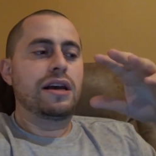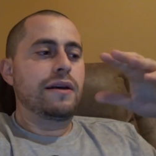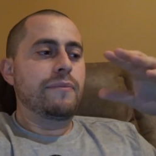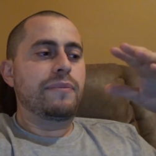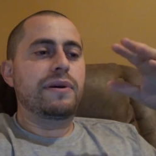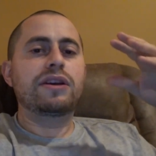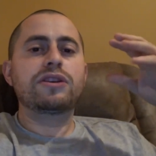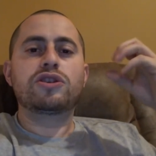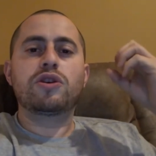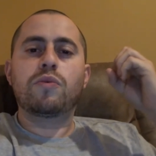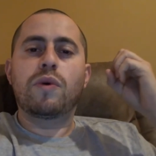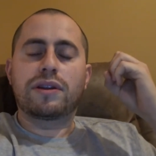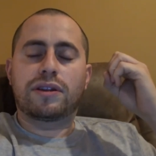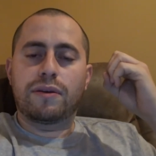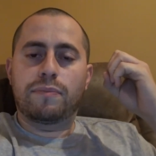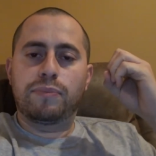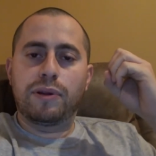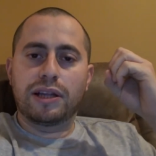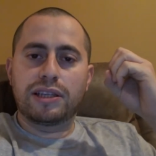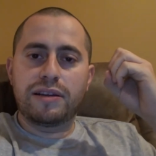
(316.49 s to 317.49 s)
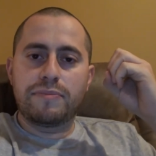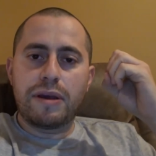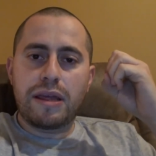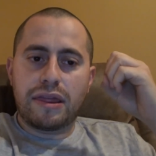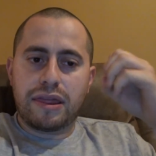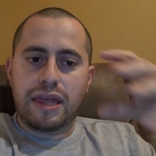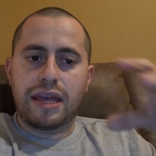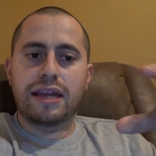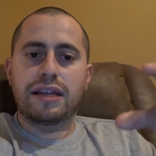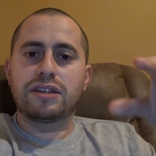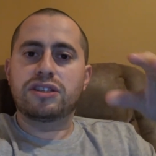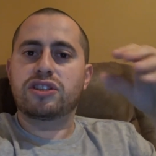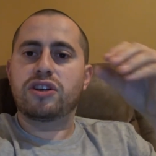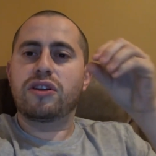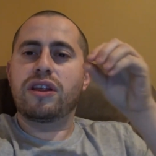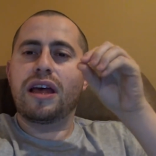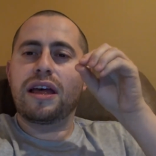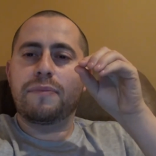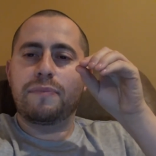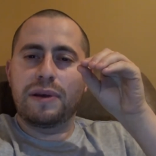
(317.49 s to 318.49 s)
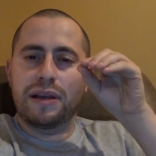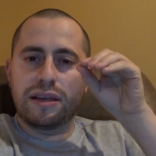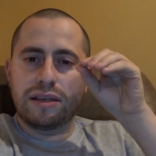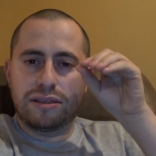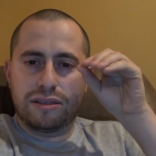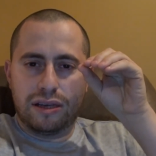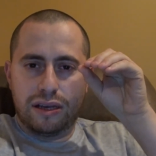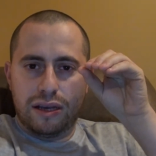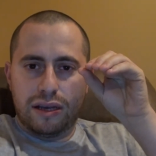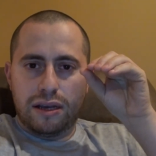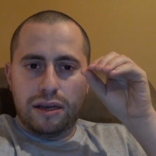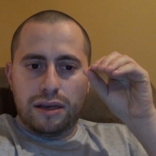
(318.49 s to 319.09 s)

because you want the blood to be thin, so that because